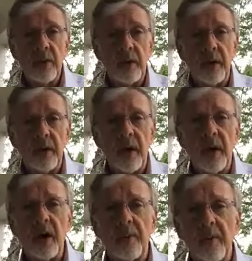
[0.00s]
uh,
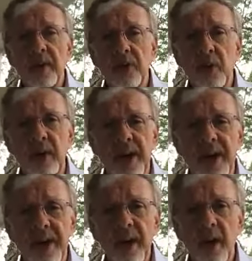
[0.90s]
Artemis or
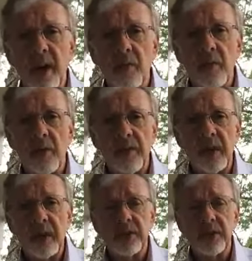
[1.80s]
Diana of the
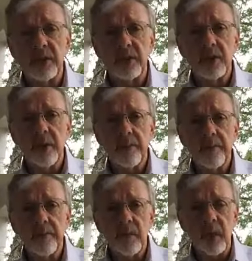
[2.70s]
Ephesians
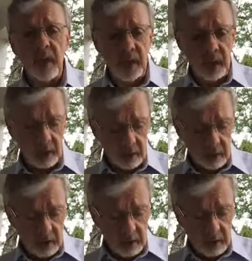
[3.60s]
and
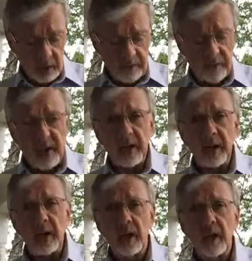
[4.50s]

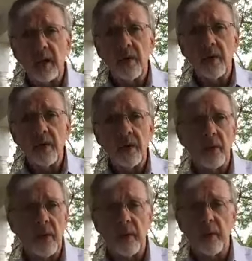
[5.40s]
affecting
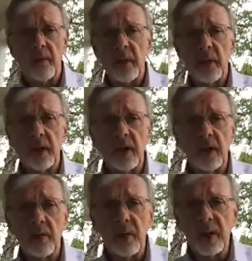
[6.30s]
uh, the
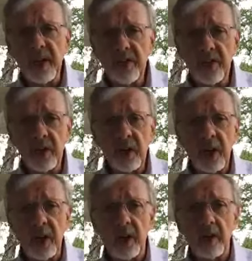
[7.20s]
the religion
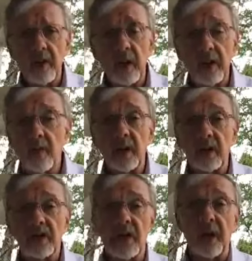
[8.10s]
and even
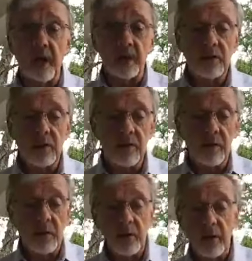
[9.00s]
the sales of
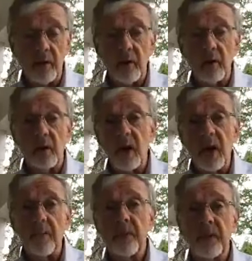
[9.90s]
the of little
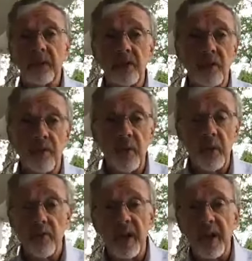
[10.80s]
copies of,
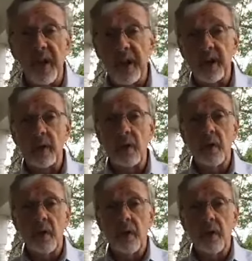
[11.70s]
of that idol